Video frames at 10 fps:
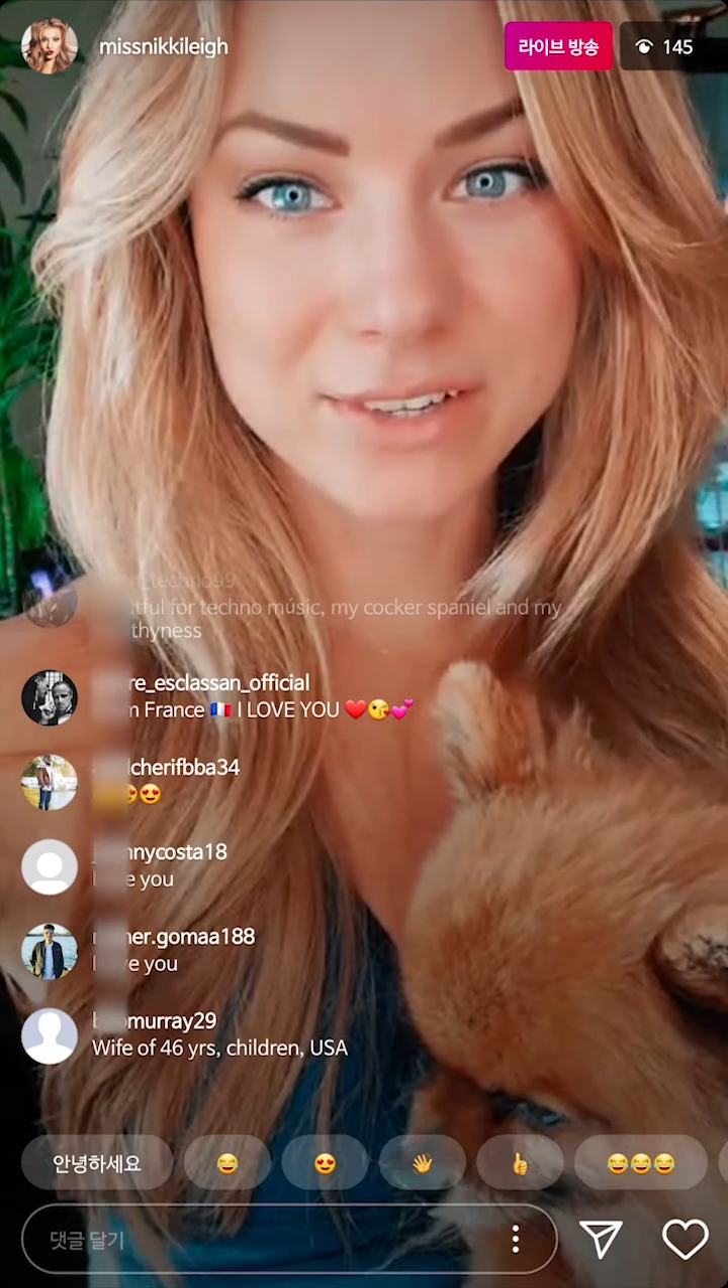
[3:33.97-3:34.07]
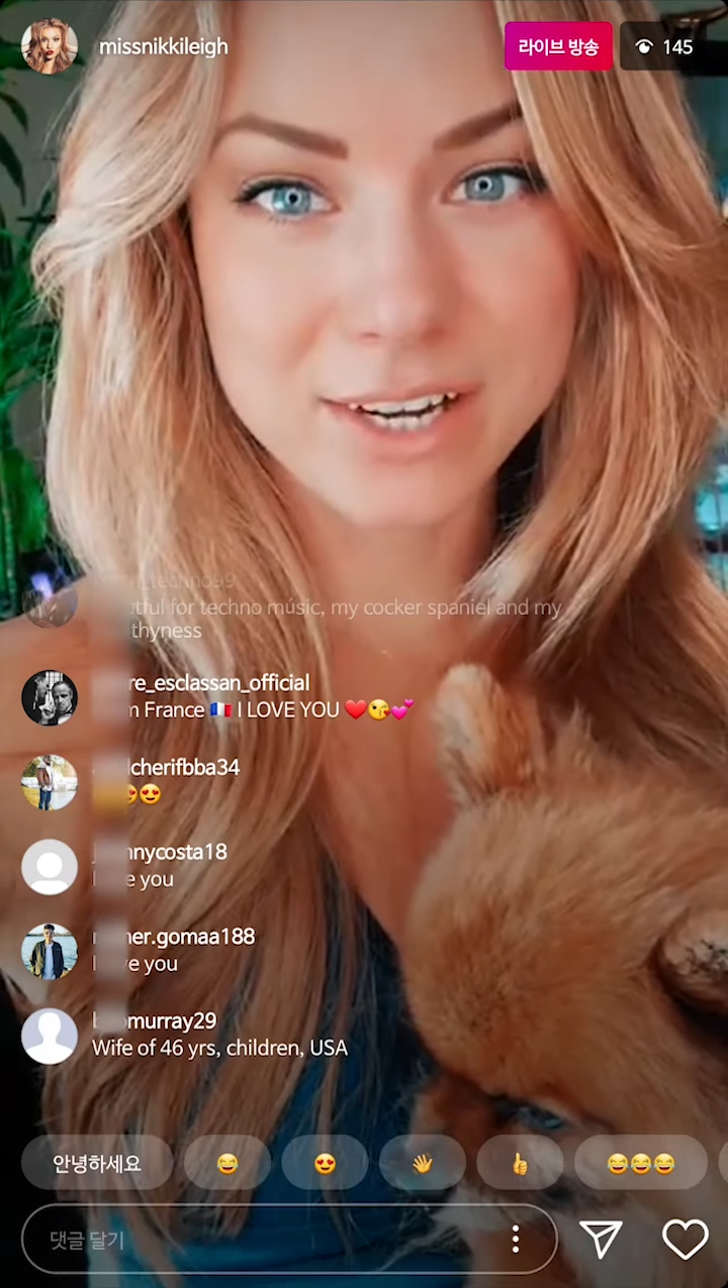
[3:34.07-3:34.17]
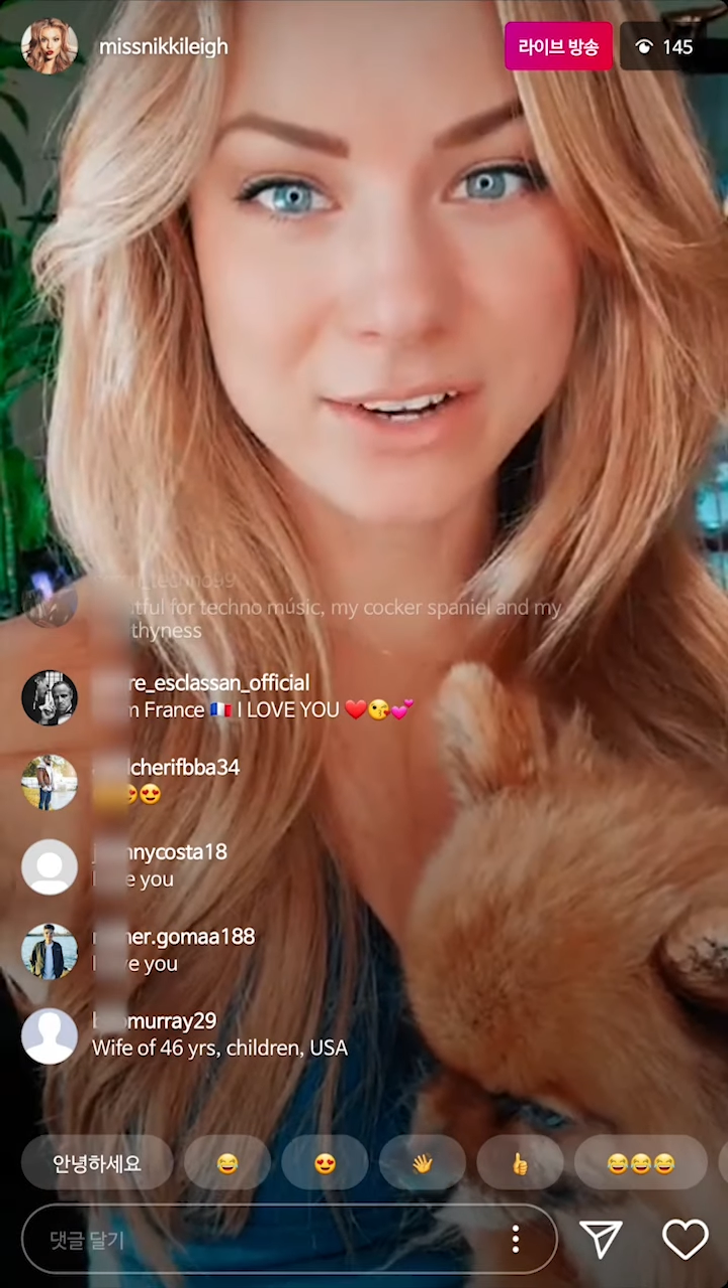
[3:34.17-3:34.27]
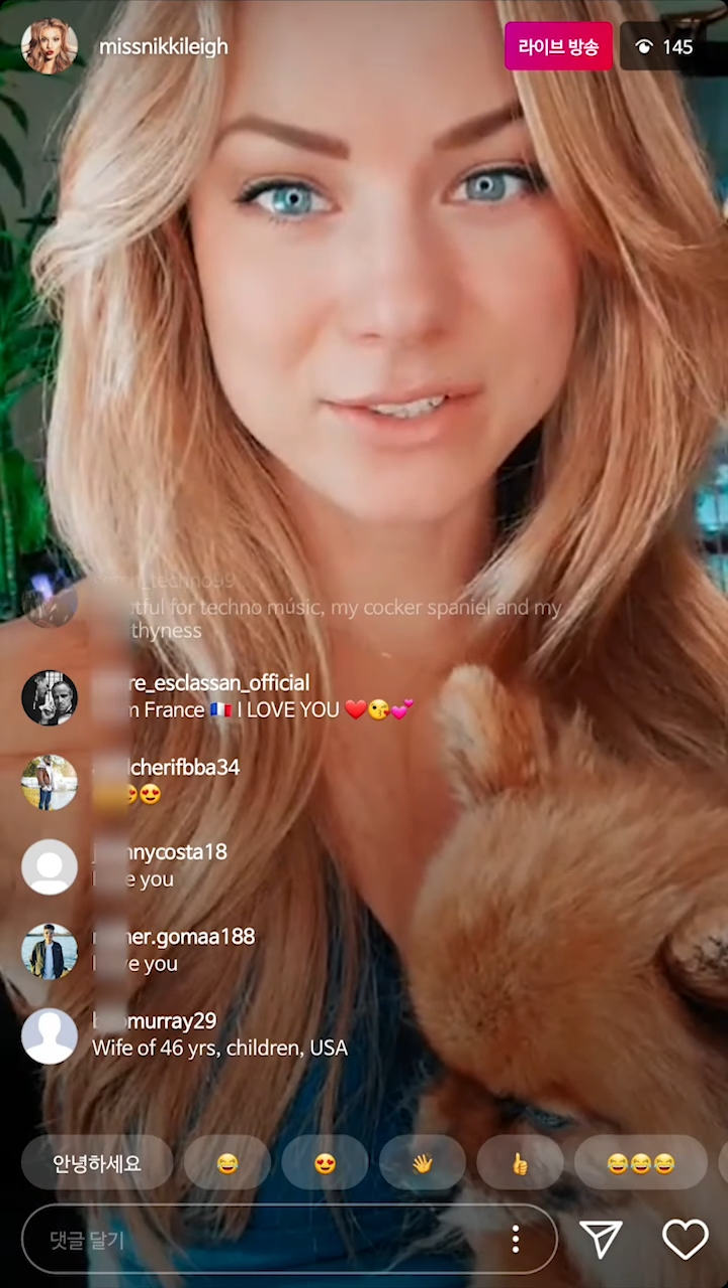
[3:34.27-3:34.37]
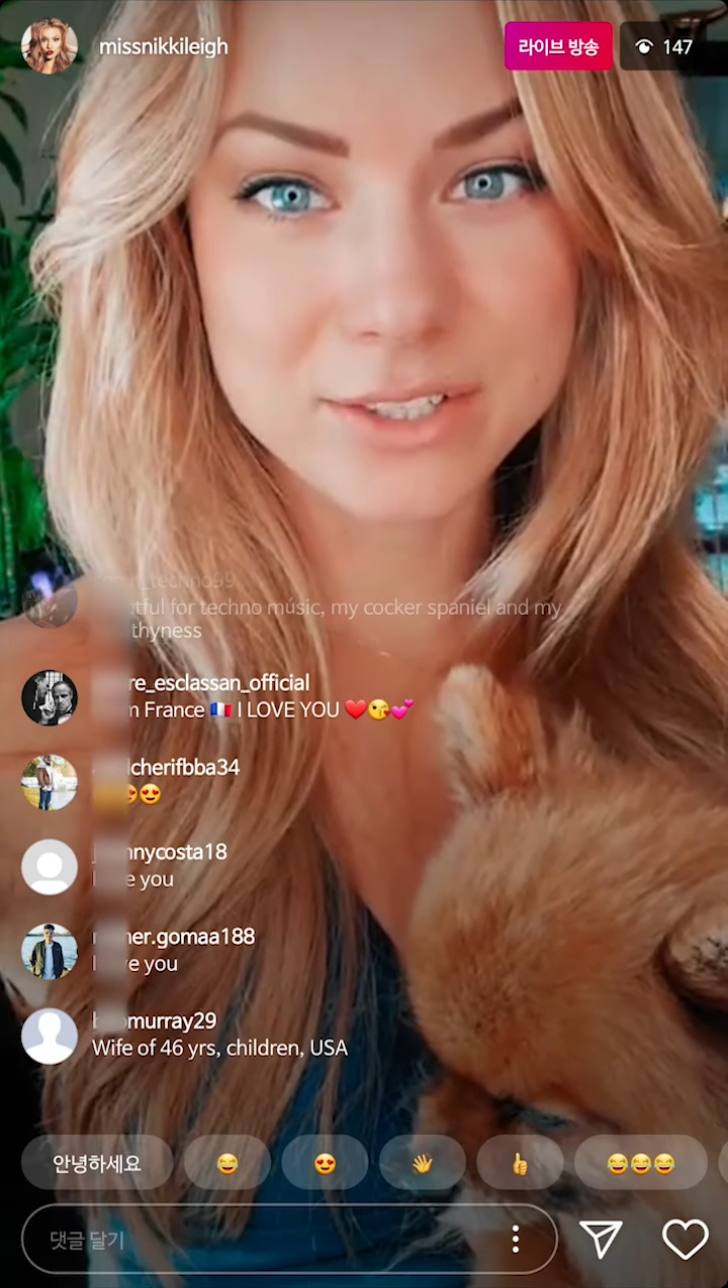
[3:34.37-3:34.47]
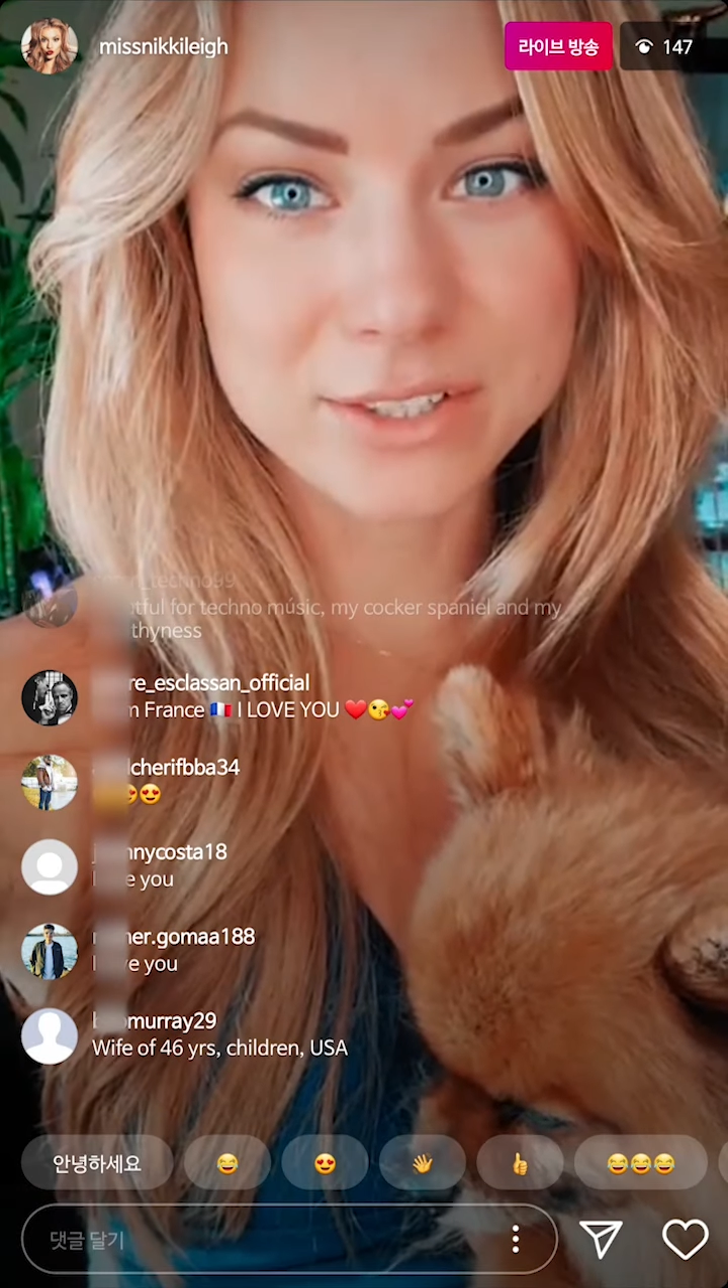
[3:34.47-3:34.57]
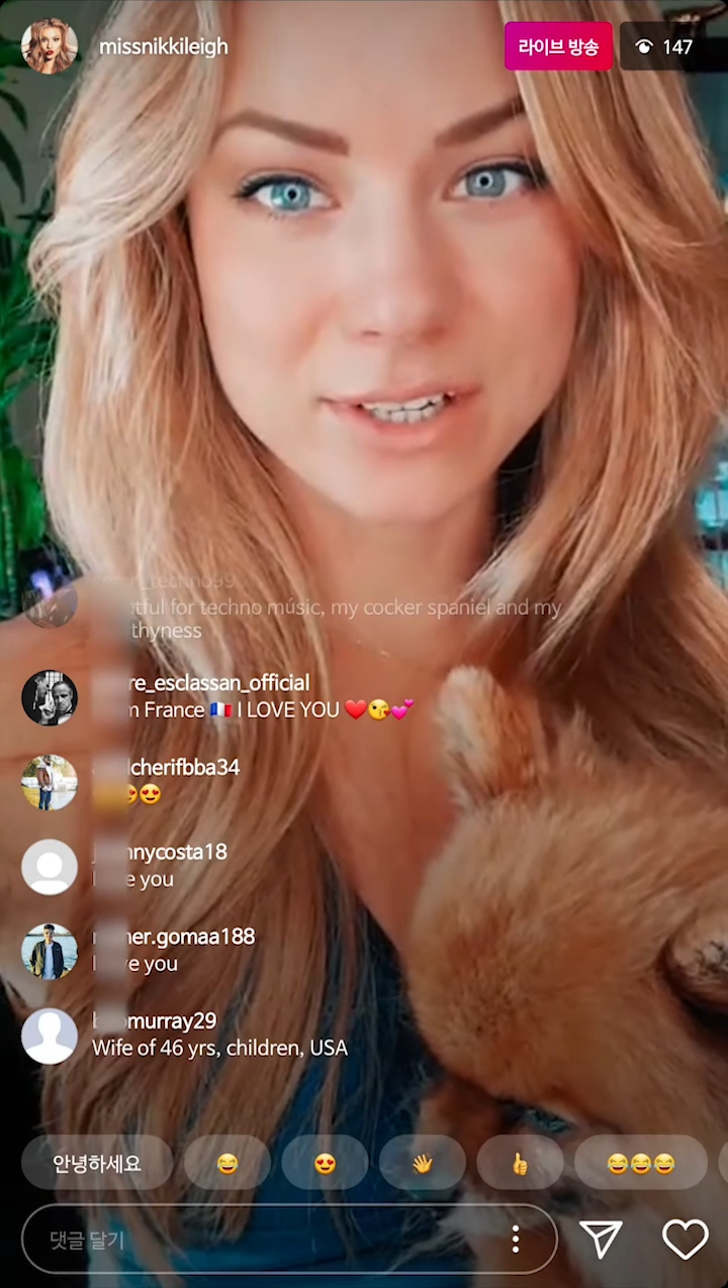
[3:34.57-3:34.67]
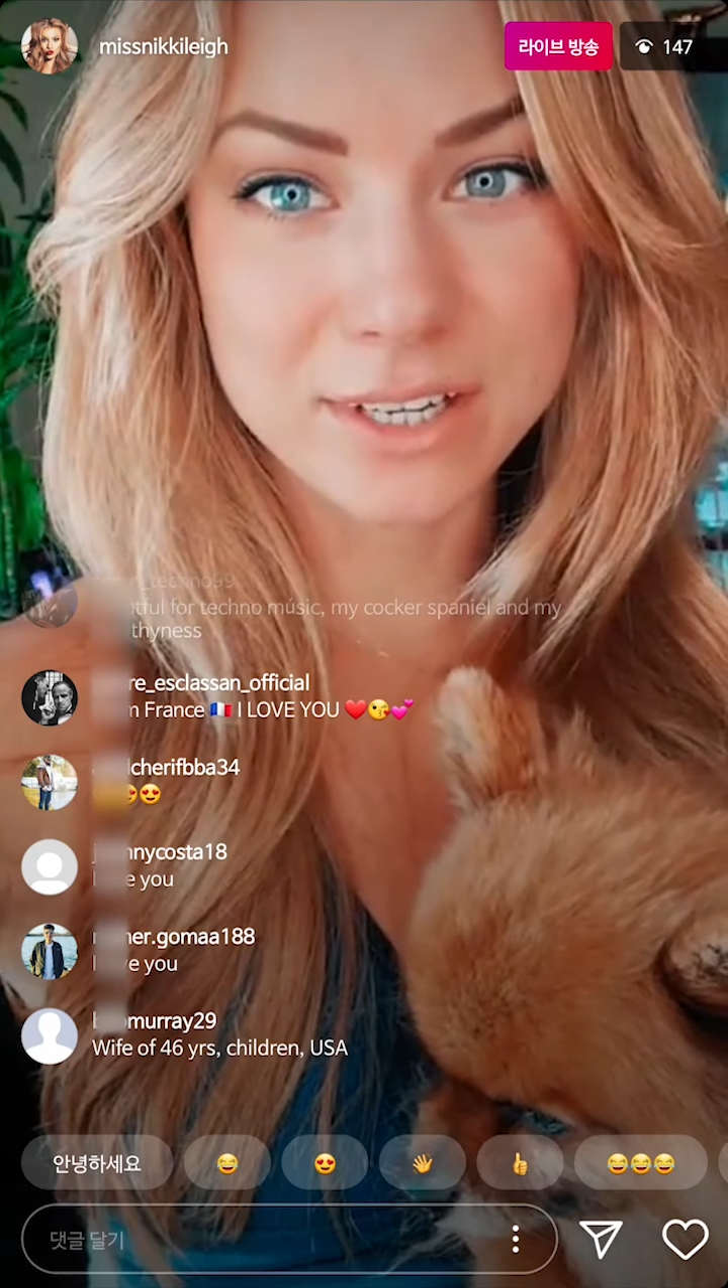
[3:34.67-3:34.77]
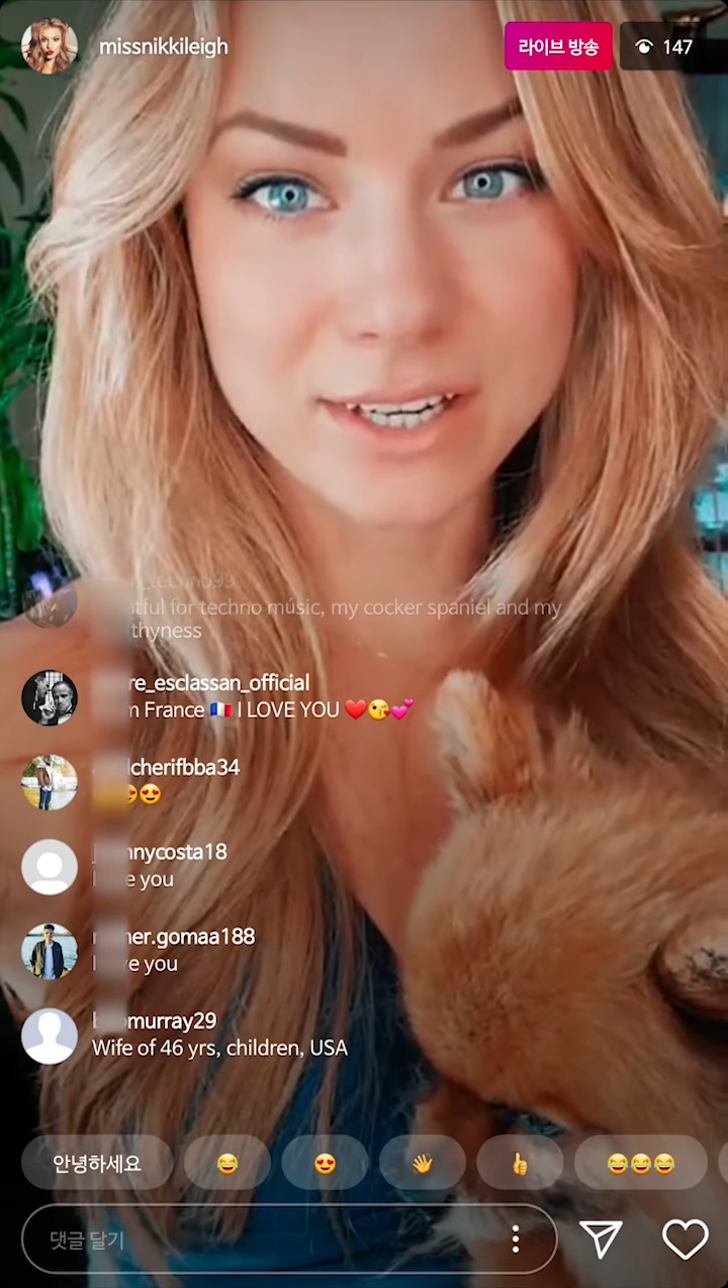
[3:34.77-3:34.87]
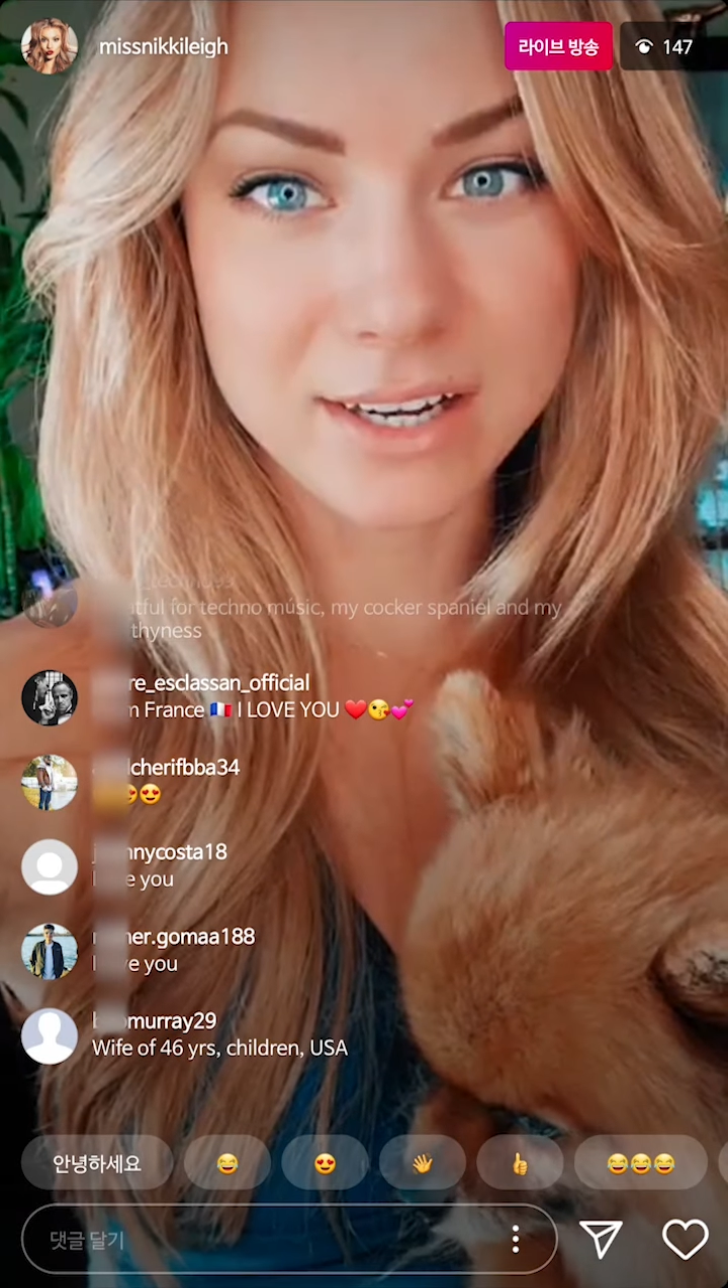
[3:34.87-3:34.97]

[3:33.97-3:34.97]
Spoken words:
I was doing.